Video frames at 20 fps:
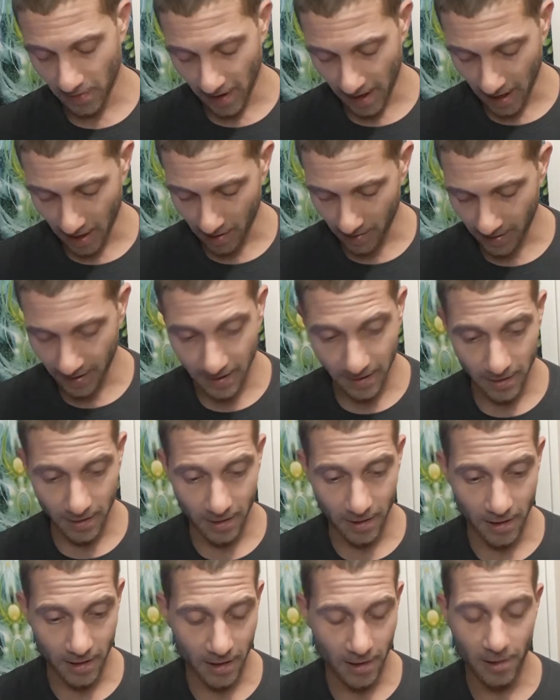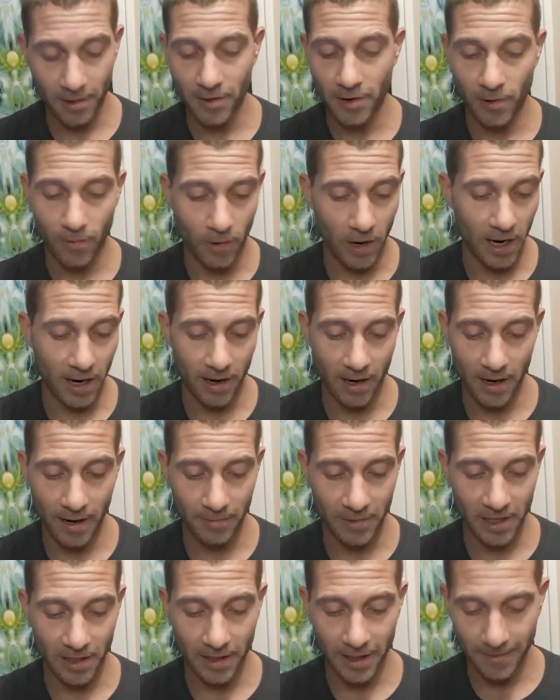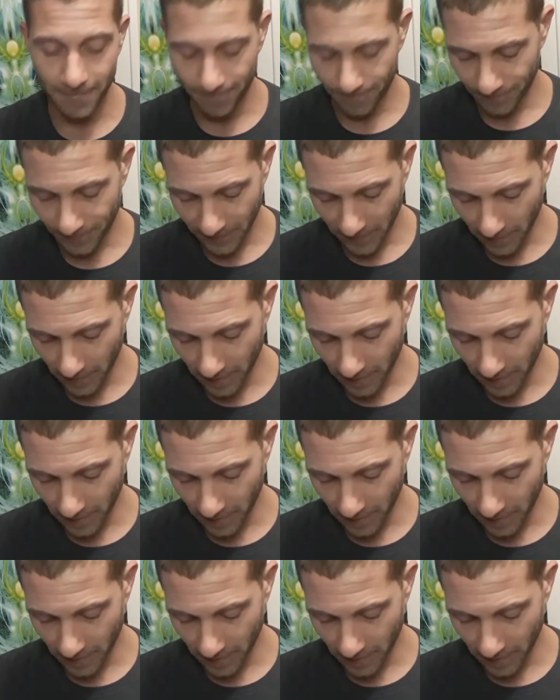air, or earth or water, I'm sorry. We're